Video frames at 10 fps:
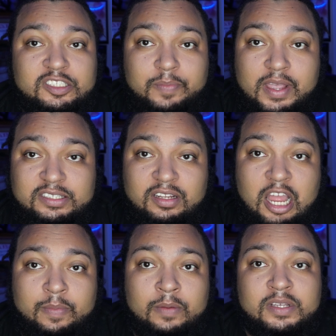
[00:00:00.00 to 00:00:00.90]
smash the
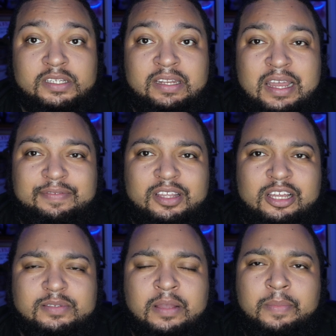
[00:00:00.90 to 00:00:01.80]
like button because it definitely
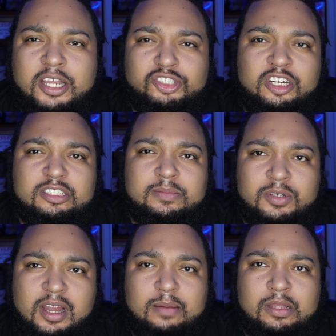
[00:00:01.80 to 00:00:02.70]
helps. And make sure you're
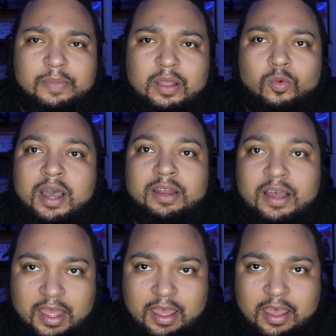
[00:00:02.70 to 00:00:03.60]
subscribed. I mean, why
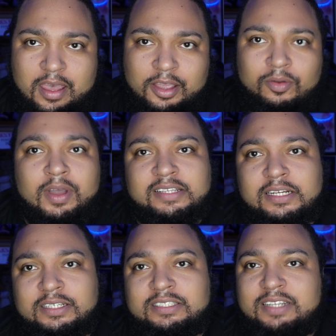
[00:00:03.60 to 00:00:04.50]
not? You guys, I
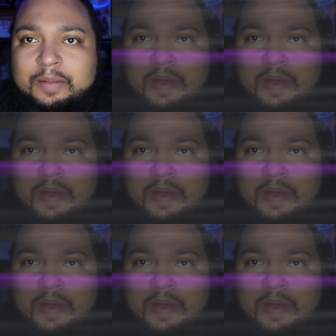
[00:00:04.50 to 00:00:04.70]
just seen in